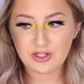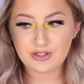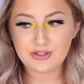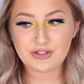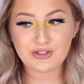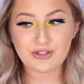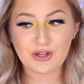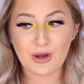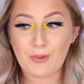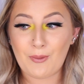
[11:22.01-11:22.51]

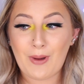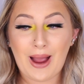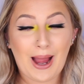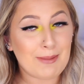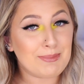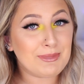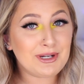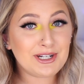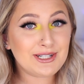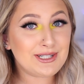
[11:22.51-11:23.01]
So
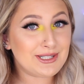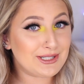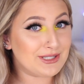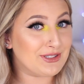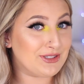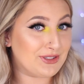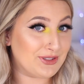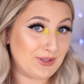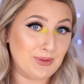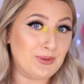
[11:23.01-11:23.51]
I'm gonna
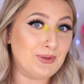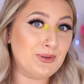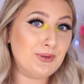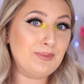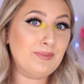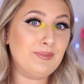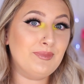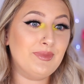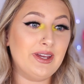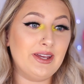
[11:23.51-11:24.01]

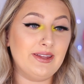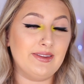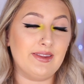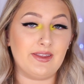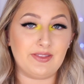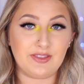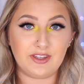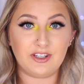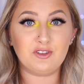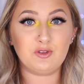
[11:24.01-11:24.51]
assume
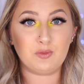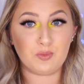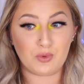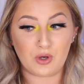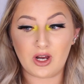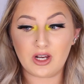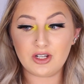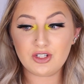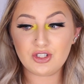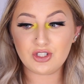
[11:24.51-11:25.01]
that this
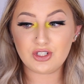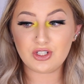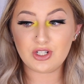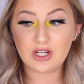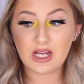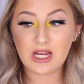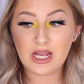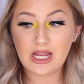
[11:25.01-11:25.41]
brush